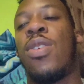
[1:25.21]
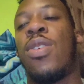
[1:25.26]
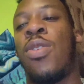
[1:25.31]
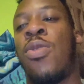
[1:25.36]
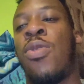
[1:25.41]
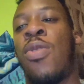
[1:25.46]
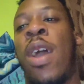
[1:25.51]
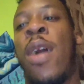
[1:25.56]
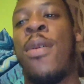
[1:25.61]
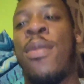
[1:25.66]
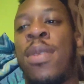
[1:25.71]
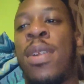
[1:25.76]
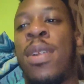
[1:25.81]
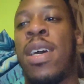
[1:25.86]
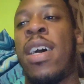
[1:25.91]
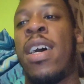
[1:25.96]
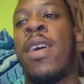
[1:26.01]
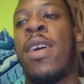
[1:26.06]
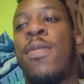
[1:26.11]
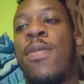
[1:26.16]
the
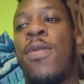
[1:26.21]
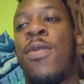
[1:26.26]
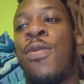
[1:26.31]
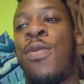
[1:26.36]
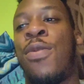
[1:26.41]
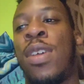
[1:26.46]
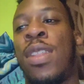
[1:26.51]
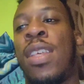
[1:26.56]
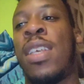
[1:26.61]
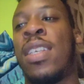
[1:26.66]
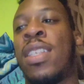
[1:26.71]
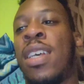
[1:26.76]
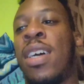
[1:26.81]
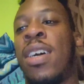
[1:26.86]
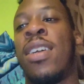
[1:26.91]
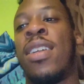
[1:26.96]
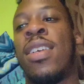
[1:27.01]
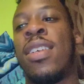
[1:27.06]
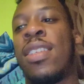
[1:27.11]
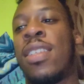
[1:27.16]
ground up with these
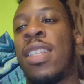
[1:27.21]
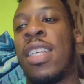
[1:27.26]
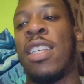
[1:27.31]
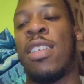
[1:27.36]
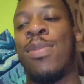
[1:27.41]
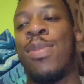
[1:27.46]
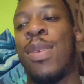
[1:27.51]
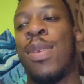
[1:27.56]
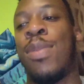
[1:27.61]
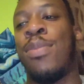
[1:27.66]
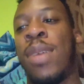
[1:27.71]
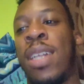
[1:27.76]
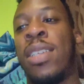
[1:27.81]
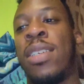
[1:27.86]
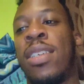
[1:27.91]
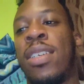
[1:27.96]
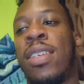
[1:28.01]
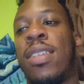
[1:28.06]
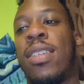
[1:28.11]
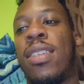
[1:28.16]
artists that's been
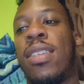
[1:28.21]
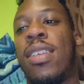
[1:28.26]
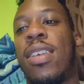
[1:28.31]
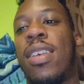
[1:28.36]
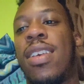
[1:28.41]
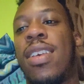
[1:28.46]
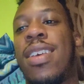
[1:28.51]
mentioned,